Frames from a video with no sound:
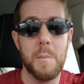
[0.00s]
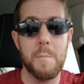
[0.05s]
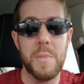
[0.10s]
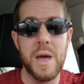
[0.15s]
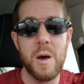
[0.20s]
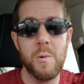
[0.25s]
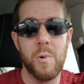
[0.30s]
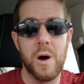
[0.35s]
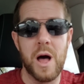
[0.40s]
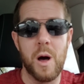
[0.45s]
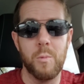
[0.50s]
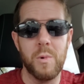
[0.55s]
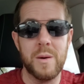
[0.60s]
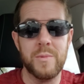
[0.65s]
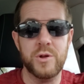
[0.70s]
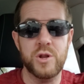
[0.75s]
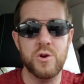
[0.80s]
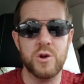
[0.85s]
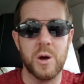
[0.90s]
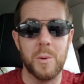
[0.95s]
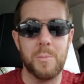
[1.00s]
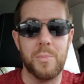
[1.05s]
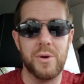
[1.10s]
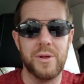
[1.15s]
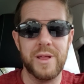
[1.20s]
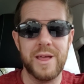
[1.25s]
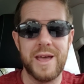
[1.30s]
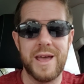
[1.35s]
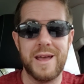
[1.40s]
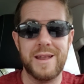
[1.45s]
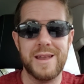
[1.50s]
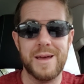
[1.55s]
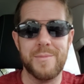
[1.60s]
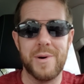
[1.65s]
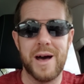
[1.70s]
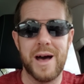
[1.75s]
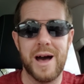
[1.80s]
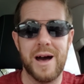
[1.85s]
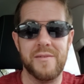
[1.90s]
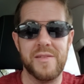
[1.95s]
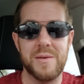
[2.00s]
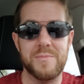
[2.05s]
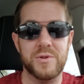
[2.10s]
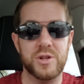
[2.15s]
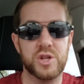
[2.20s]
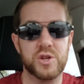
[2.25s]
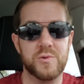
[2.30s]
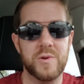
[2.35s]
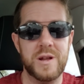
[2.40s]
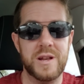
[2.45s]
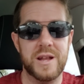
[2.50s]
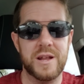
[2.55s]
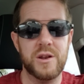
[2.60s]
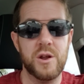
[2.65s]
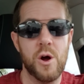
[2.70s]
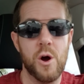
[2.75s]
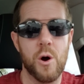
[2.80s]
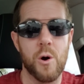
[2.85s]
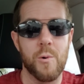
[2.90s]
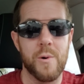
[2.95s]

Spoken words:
Meanwhile, women who complain about how they've been treated